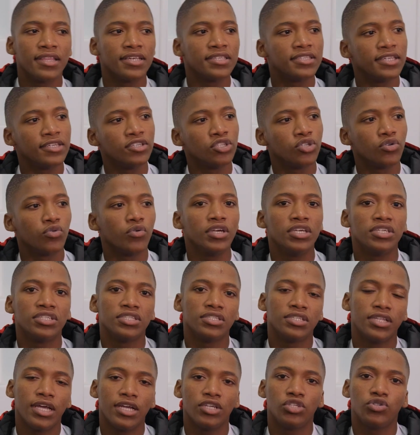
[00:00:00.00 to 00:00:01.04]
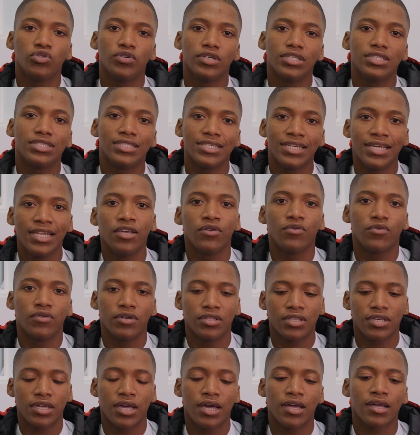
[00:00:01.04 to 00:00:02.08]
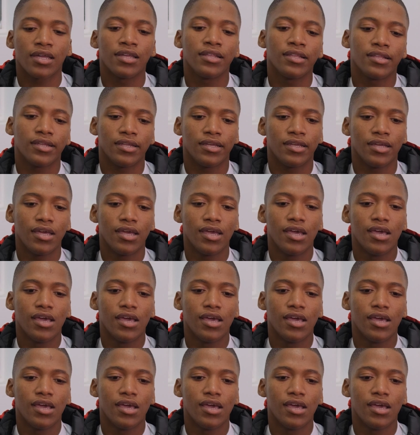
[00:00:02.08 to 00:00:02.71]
the situation that you're dealing with currently.